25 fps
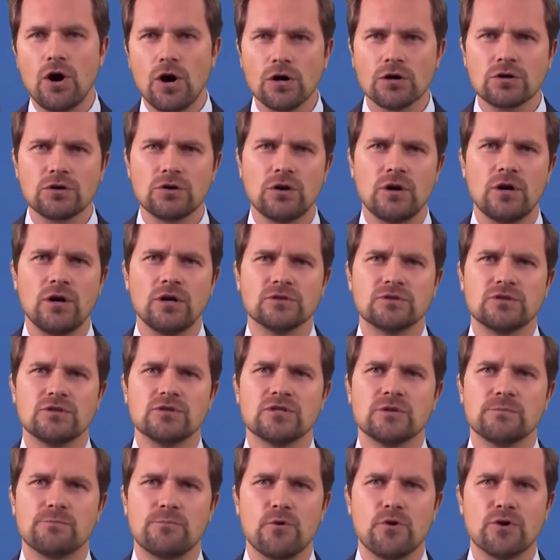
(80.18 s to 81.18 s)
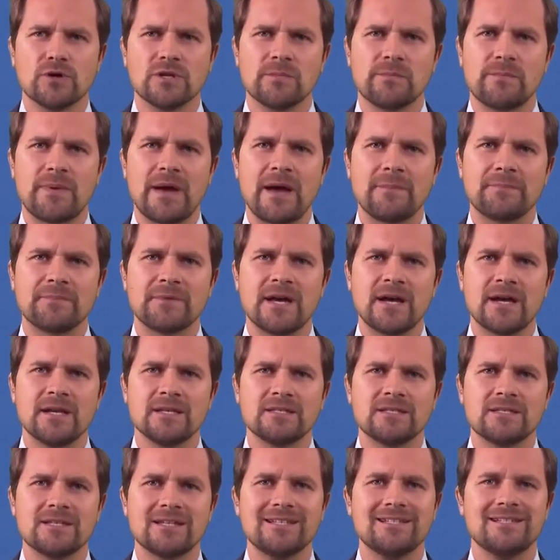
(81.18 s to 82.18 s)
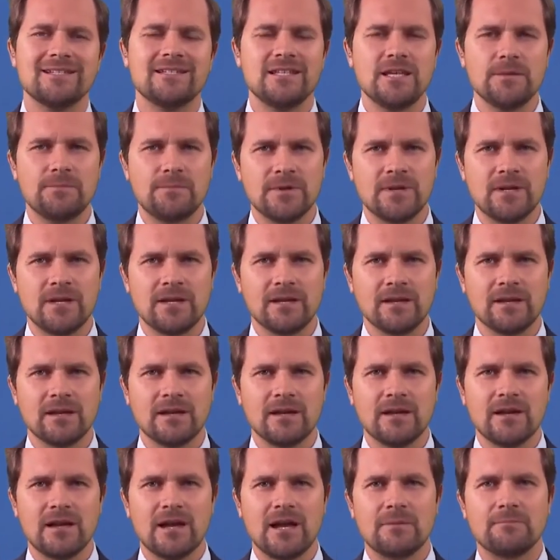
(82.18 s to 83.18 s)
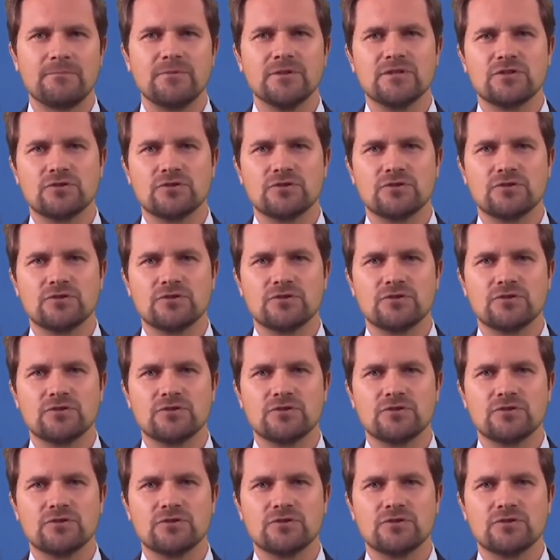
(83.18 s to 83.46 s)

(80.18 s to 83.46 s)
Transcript: all called to support the baptized in deepening and